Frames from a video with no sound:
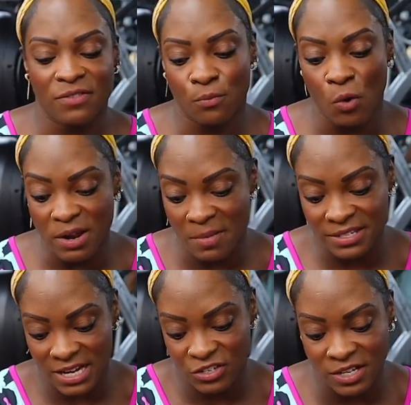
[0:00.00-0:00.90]
one of my
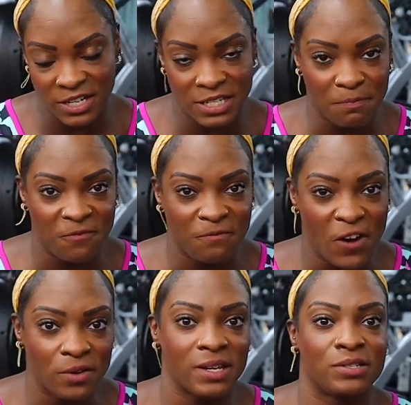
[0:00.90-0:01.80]
sessions is
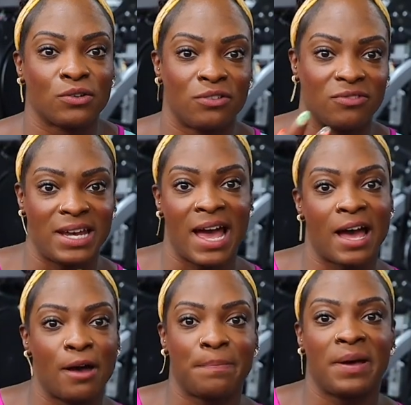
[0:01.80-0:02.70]
focused on
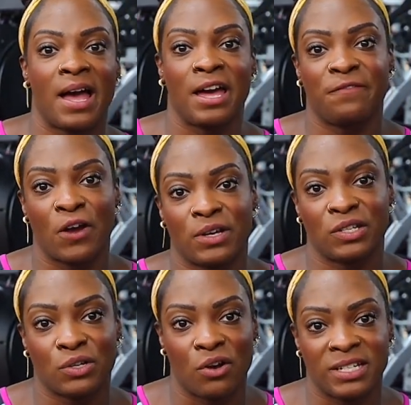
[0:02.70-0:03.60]
rehab and
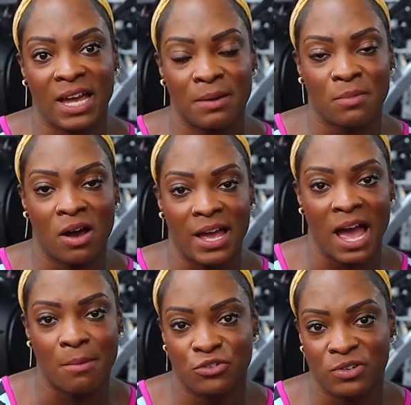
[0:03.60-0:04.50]
focused on getting my
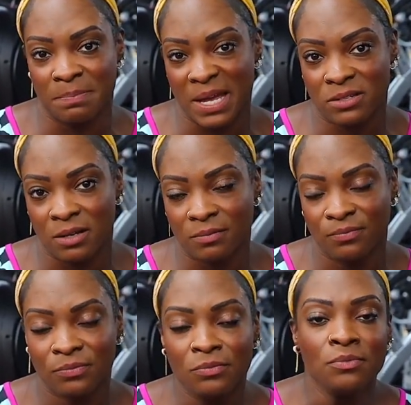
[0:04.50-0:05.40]
hamstring better.
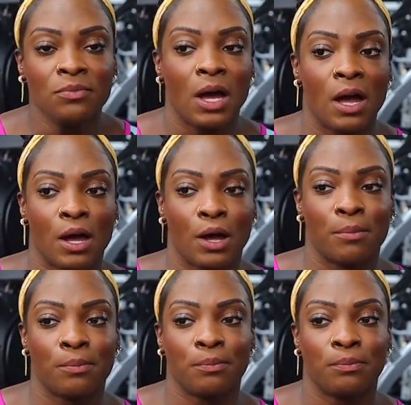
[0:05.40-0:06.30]

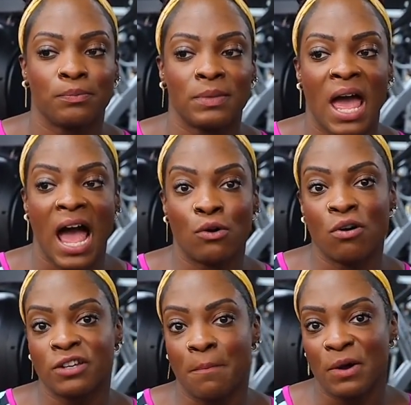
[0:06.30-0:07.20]
And
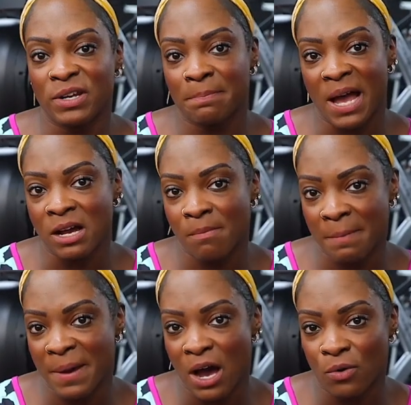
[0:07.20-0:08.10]
also building back up my
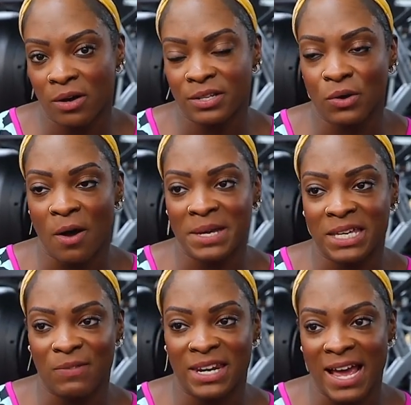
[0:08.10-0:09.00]
power. So I've been
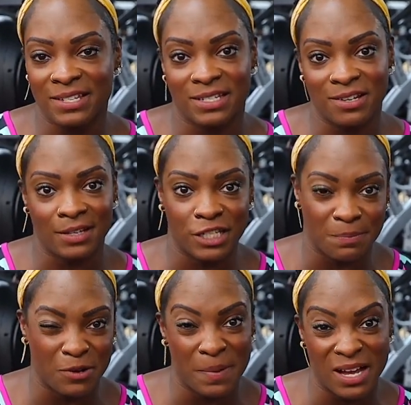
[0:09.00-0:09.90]
given exercises to
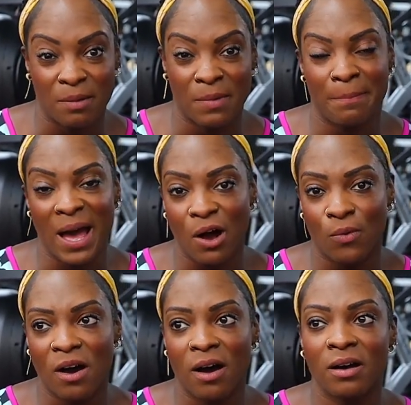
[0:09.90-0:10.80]
build back up my
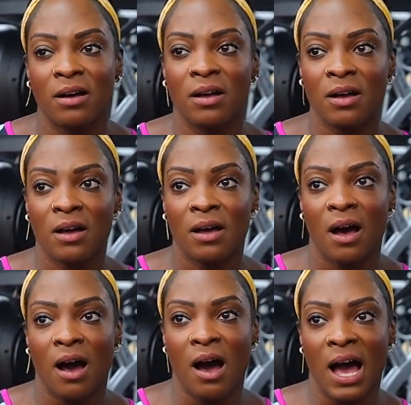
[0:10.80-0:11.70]
power.
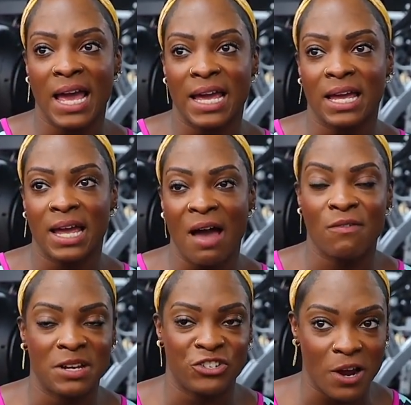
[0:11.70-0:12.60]
I
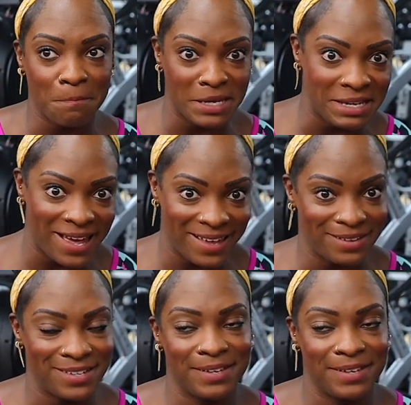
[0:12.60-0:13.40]
haven't been jumping yet,